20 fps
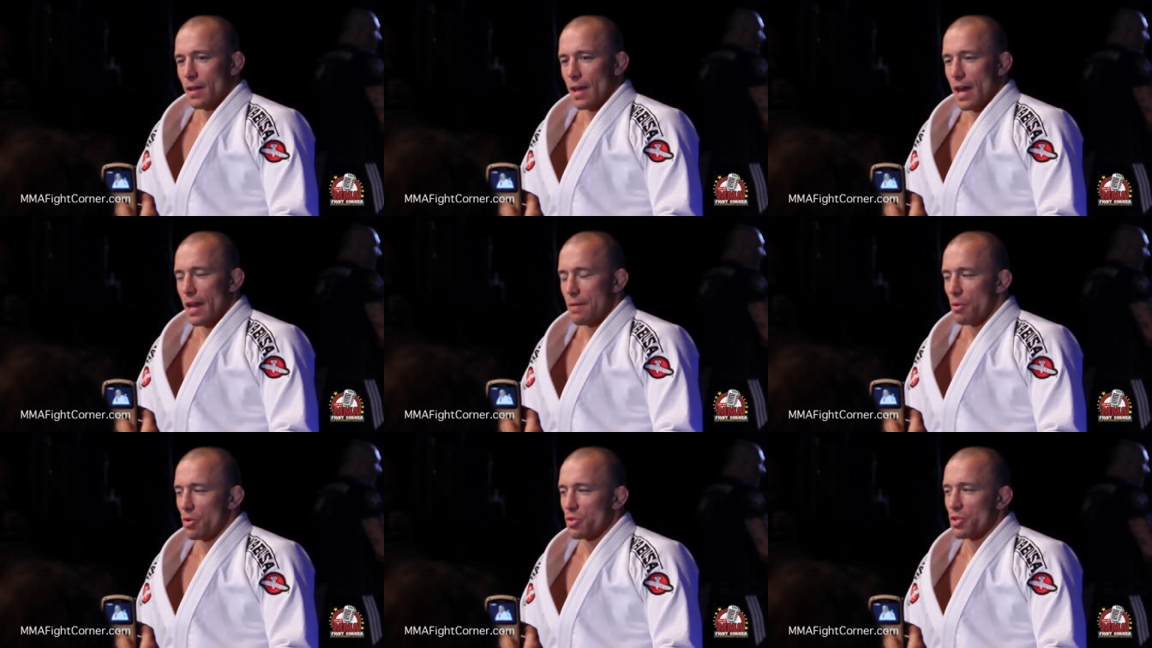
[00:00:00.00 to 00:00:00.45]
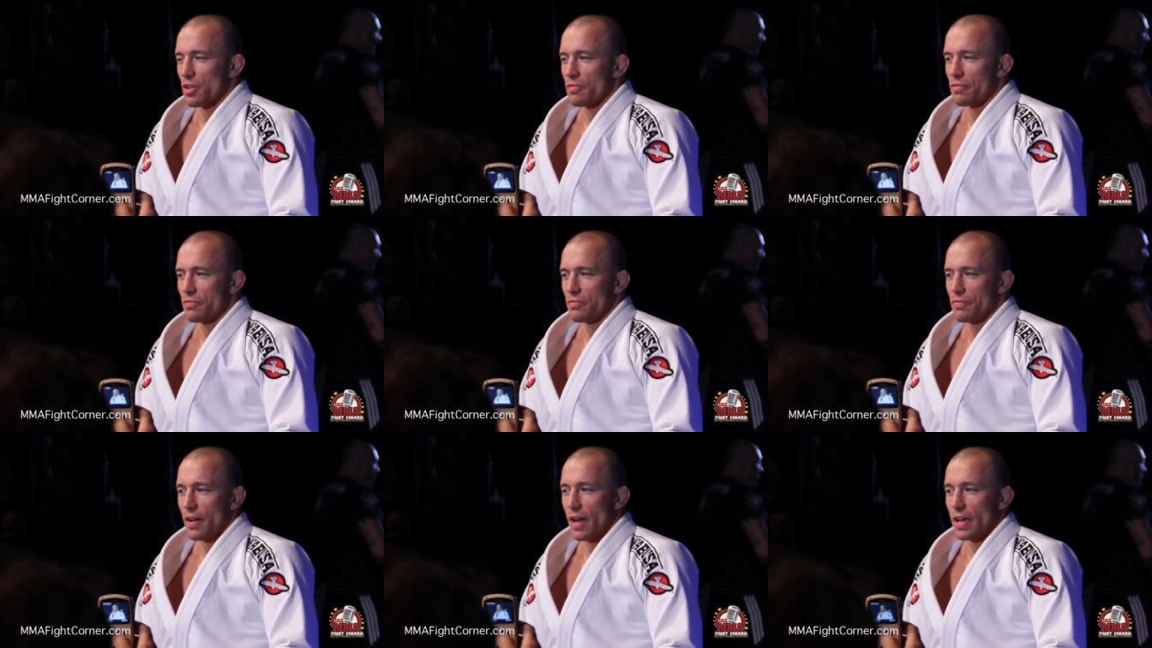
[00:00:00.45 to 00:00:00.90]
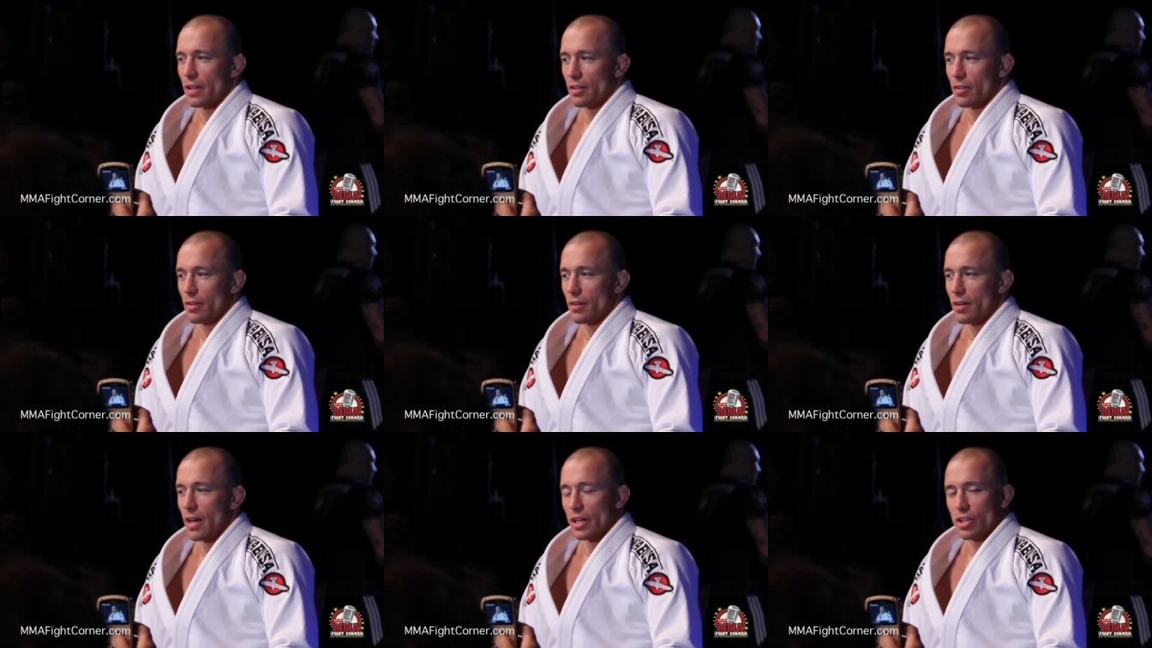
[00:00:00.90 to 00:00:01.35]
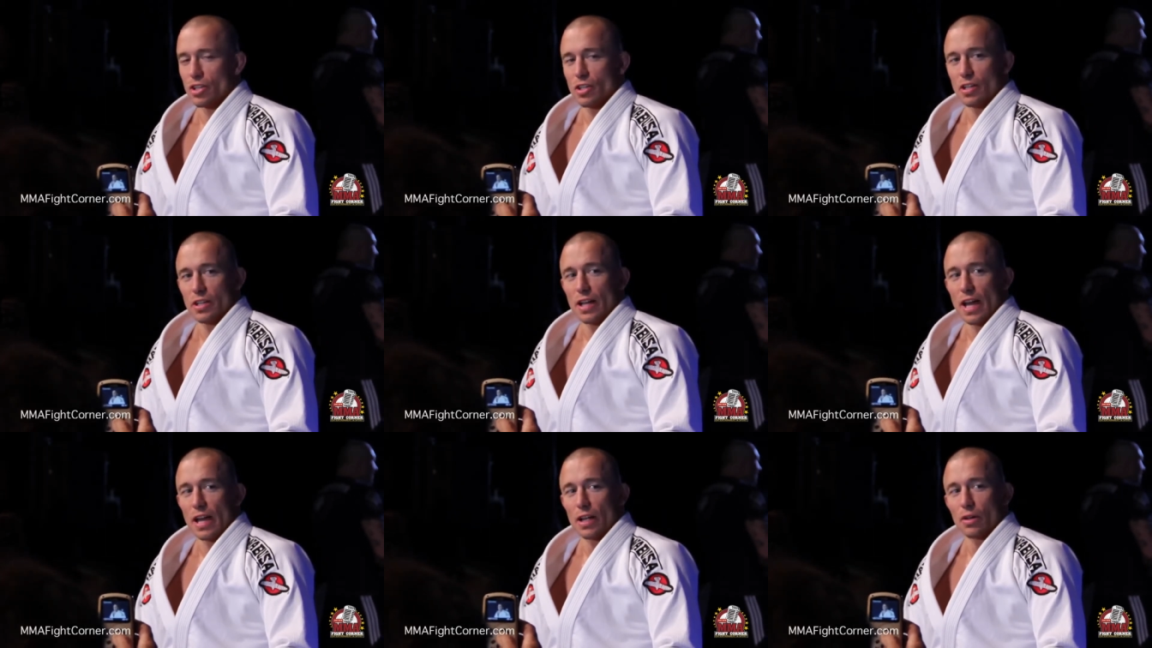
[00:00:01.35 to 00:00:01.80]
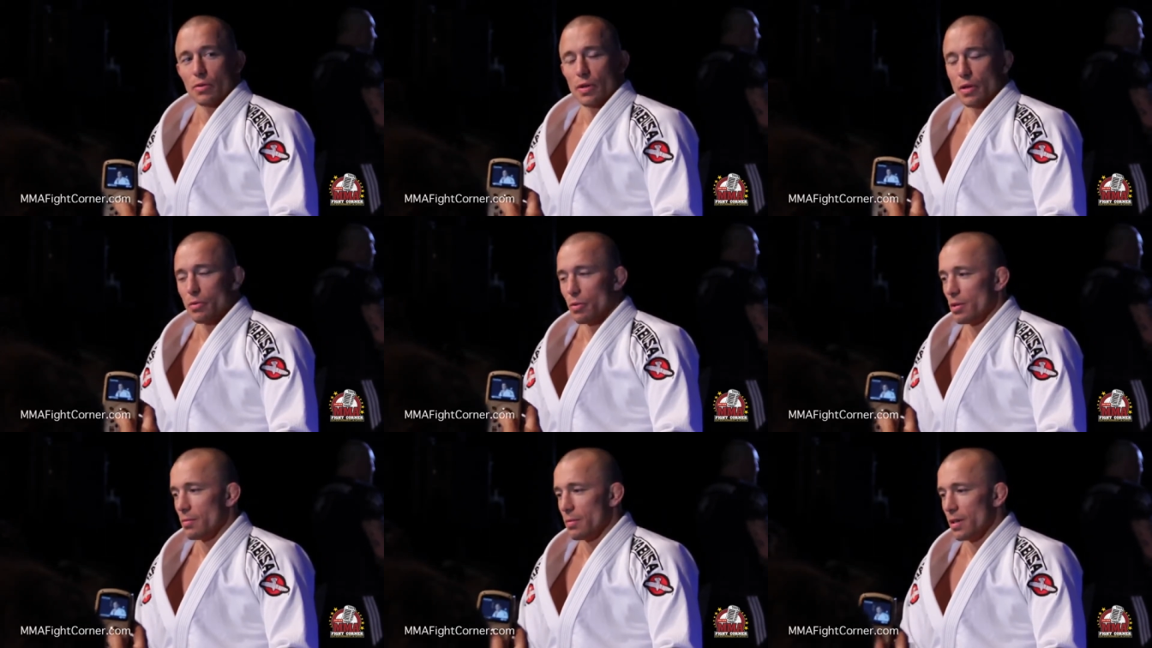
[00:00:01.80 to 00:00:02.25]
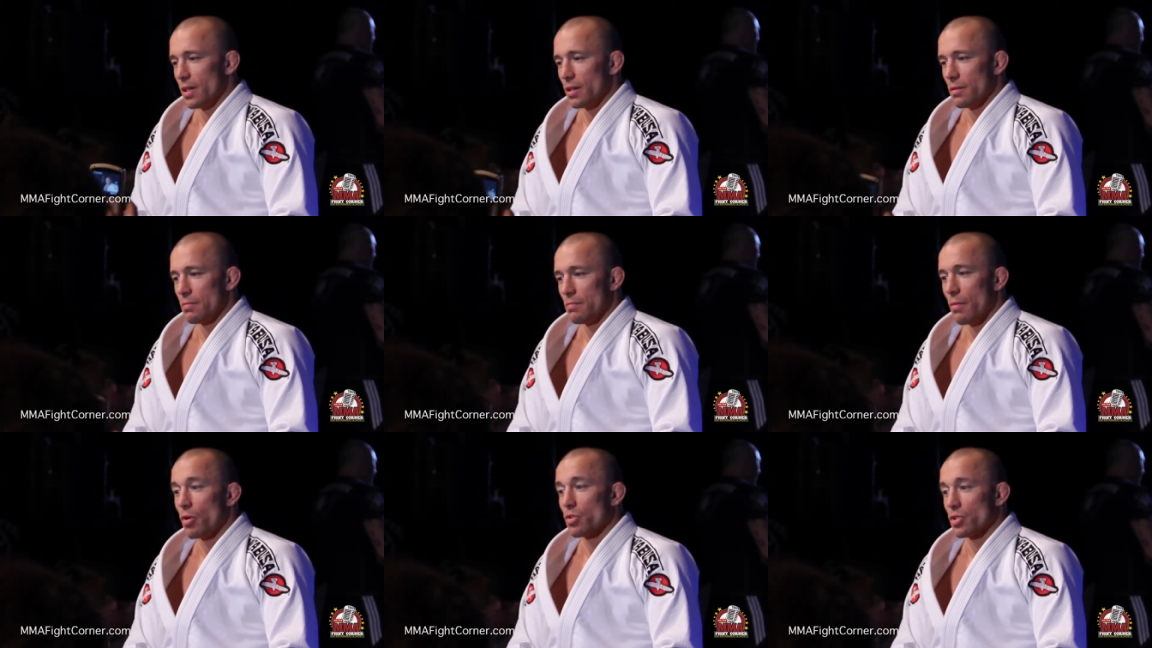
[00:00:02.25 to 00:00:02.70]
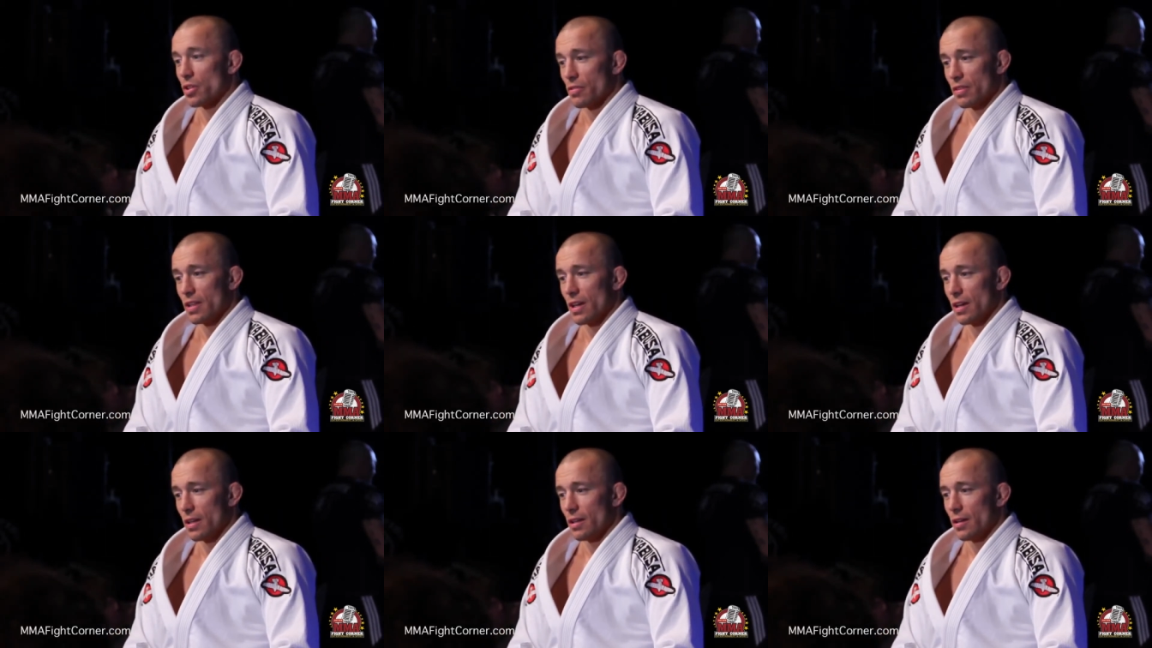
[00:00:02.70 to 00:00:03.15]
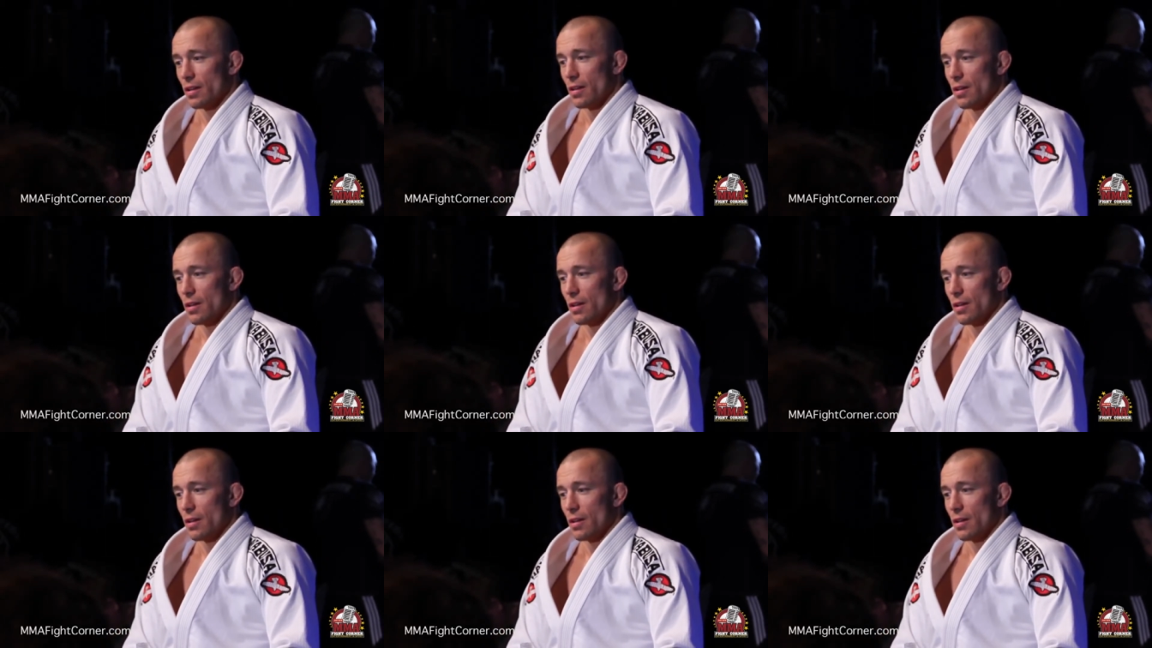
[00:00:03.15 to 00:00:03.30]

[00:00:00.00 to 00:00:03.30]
And most of fighters actually agree with me. Most of them,